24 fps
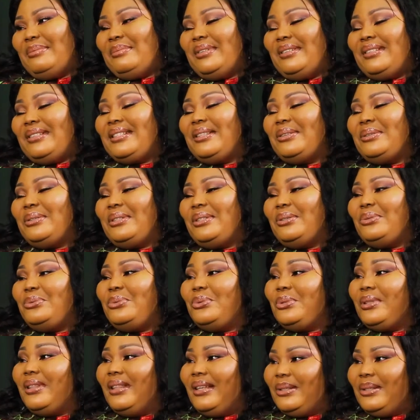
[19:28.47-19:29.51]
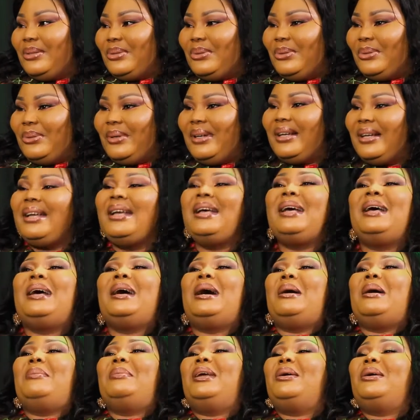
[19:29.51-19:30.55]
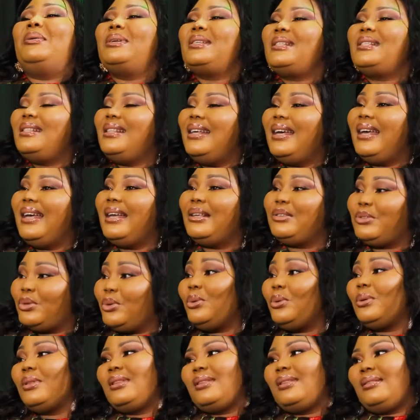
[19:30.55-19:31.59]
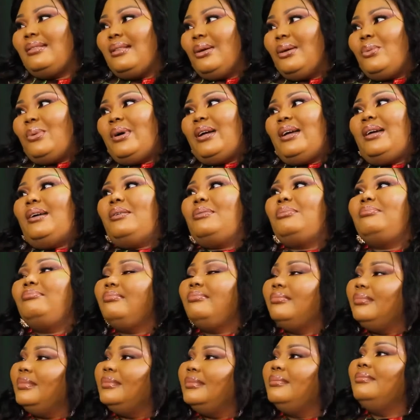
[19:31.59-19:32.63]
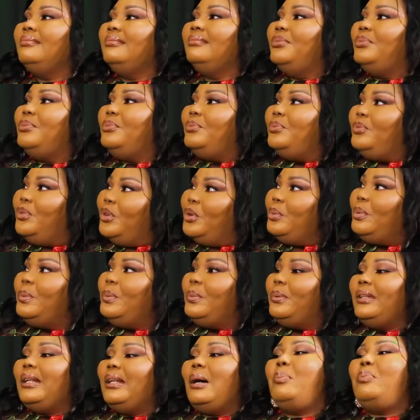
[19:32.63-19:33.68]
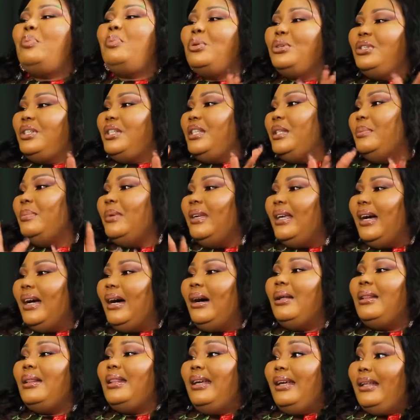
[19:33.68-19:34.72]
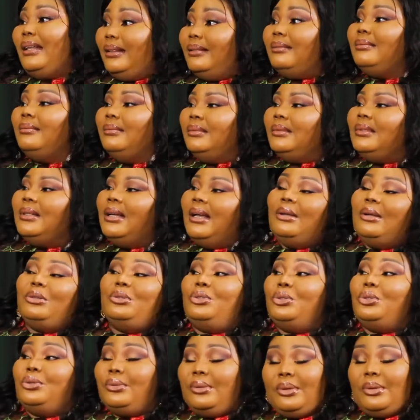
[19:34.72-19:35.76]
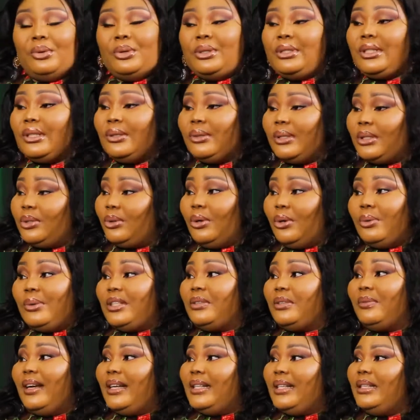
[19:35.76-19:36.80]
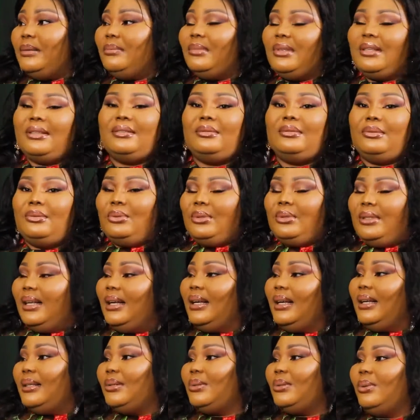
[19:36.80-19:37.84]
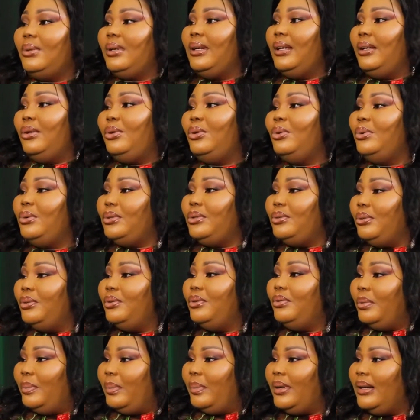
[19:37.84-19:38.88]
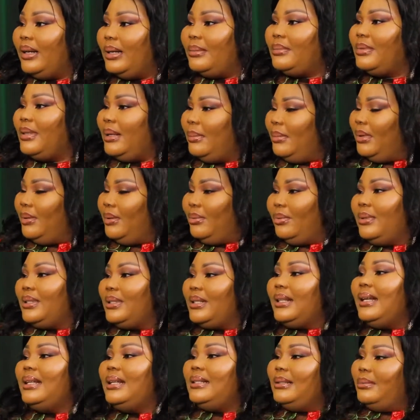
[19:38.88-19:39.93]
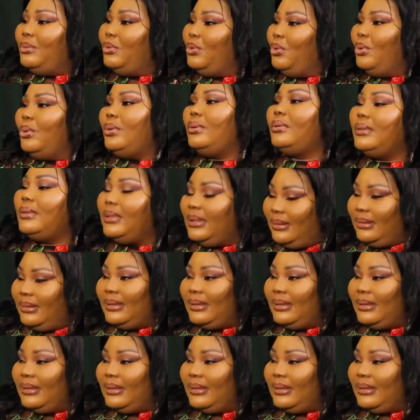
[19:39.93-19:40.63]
Minister OJ wrote that song. I was there, so there were few people that pushed me out there. OJ was always fighting me. You sang a song and don't want to go for programs. What's that? Go.